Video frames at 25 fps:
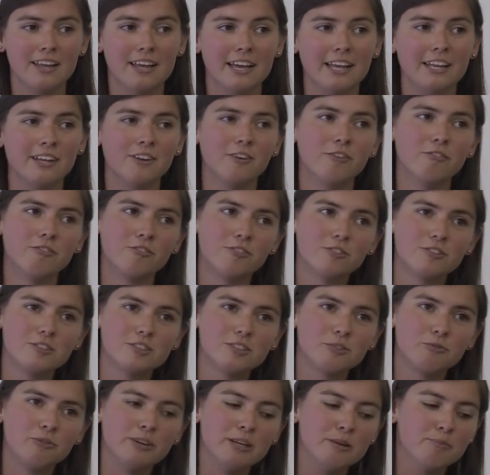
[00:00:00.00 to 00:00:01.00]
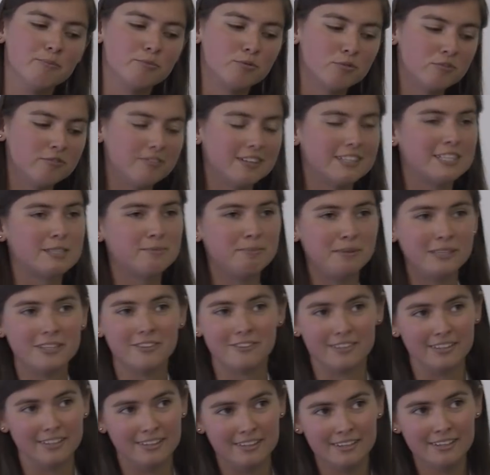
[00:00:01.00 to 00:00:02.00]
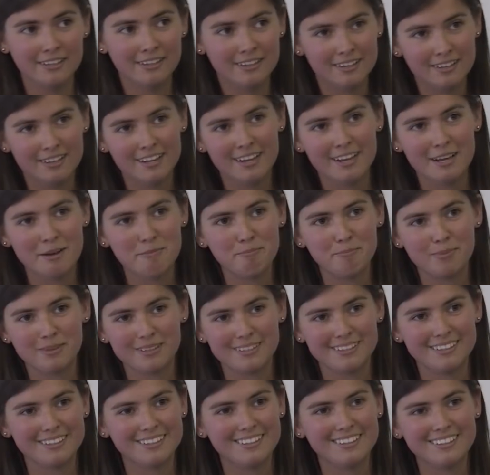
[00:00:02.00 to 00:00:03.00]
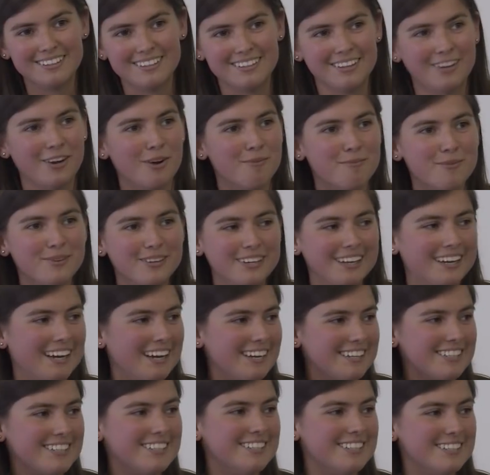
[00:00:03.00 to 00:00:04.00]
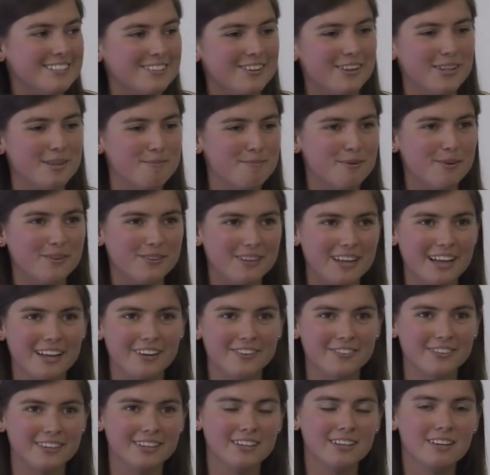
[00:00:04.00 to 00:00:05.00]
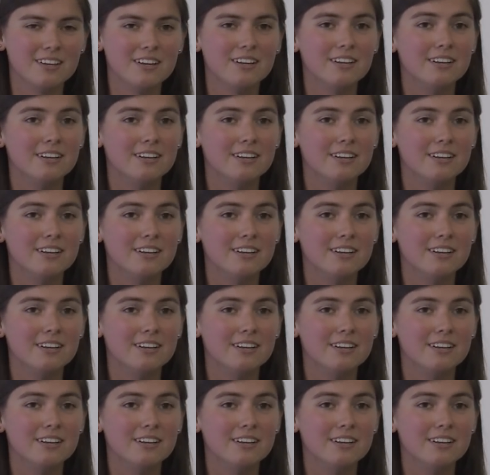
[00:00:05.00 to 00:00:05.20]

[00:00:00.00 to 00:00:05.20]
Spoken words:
And of course, we improve at speed reading, but communication is not about that, right?